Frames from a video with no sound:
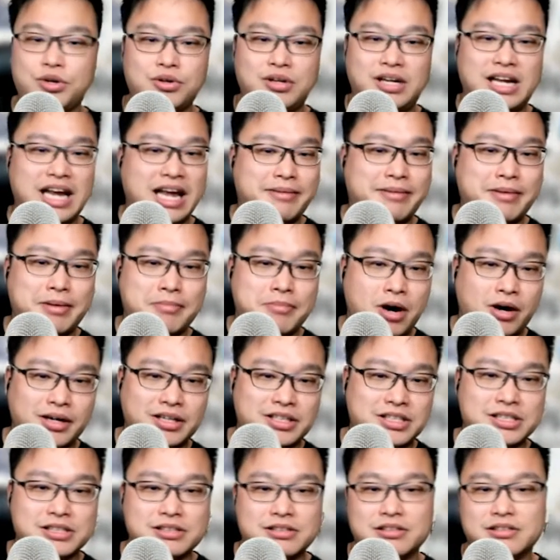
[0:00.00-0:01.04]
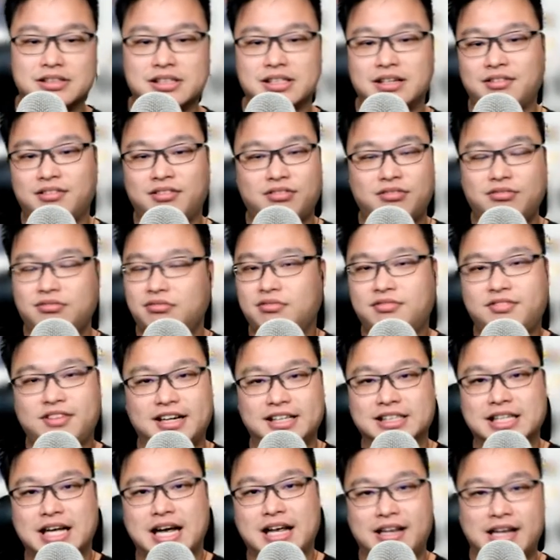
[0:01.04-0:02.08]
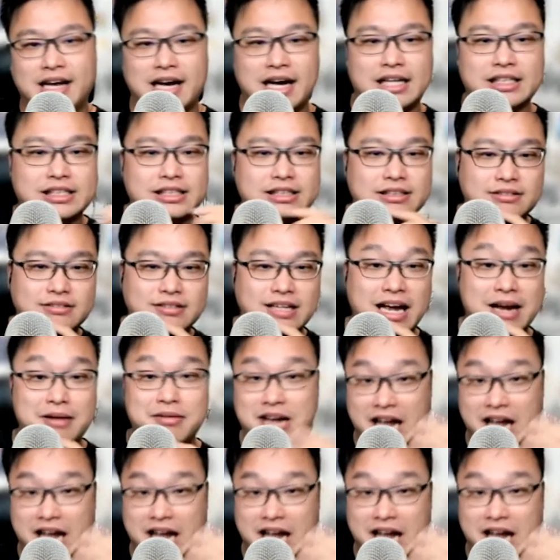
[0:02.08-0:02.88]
new gaming monitors and things like that,